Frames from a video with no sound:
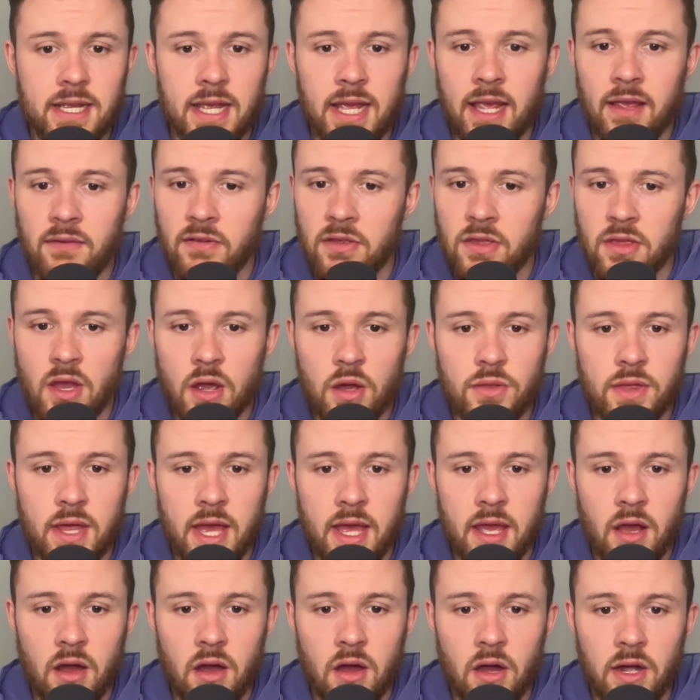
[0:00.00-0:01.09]
even though
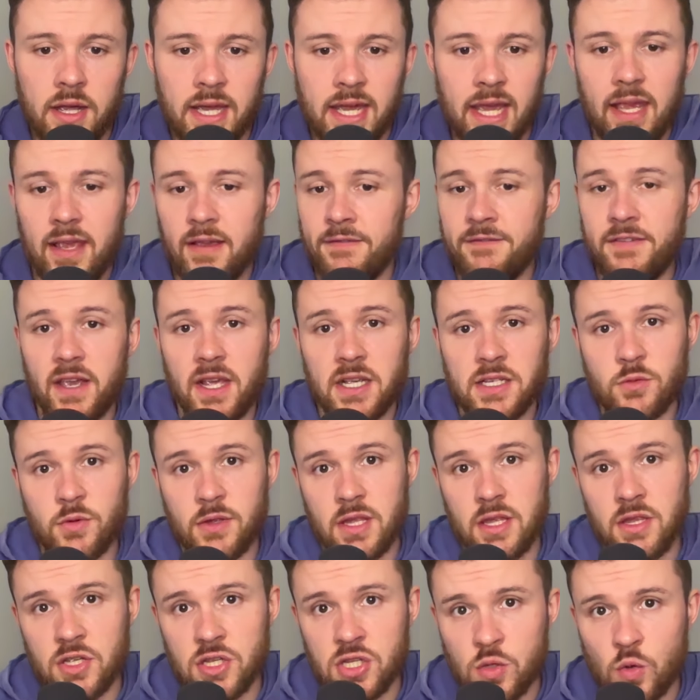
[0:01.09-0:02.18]
they are key figures
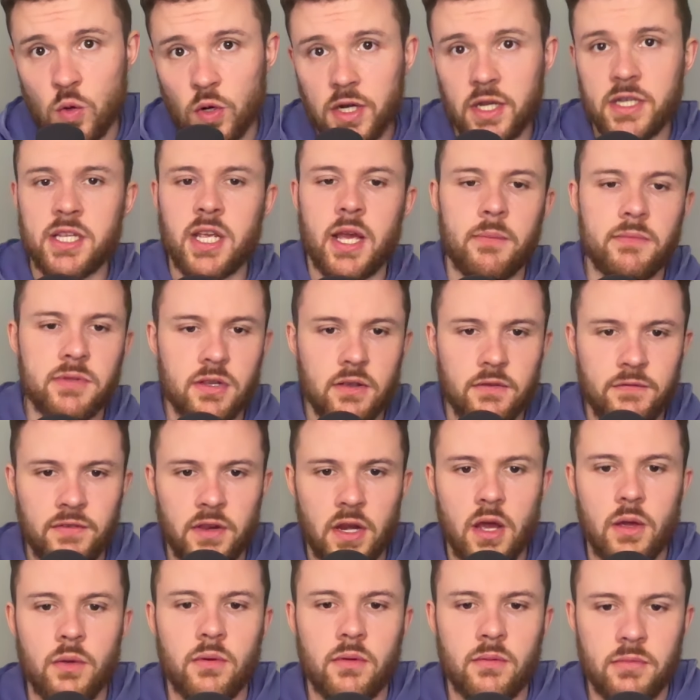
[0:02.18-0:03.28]
within the squad in terms of, you
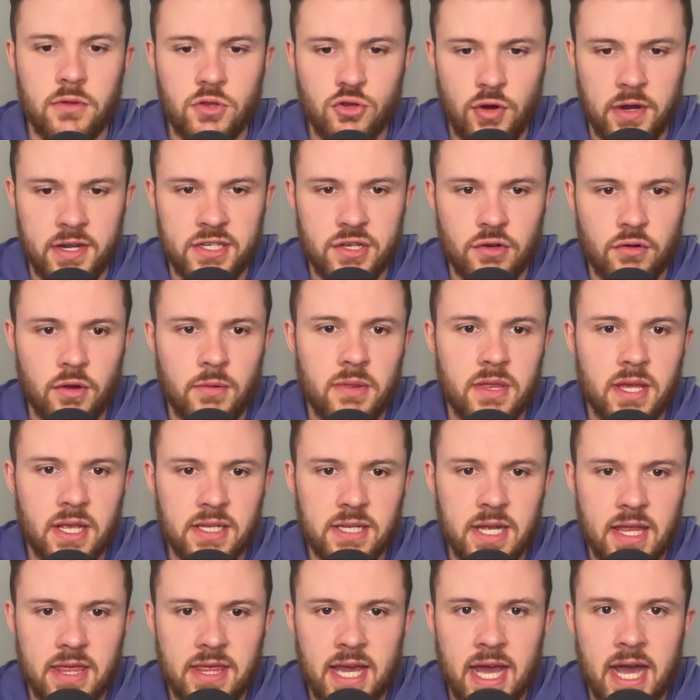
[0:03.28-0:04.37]
know, dressing room and things
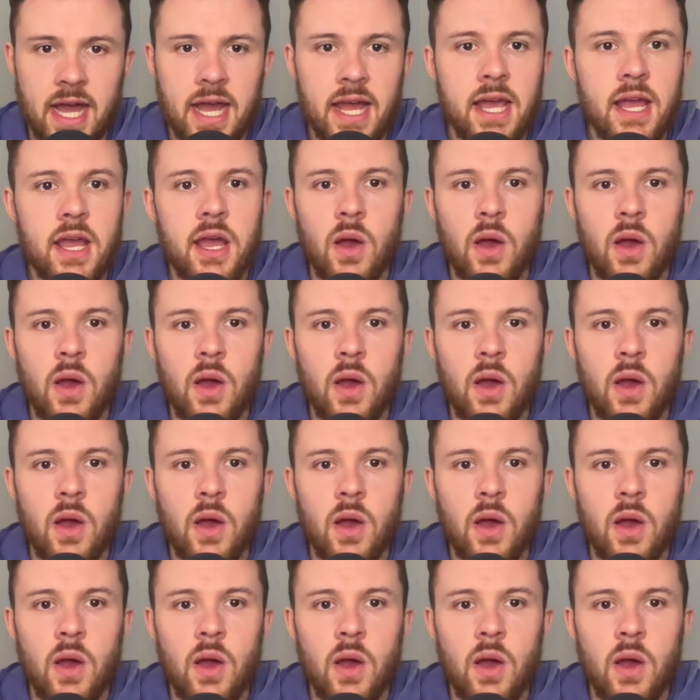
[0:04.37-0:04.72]
like that.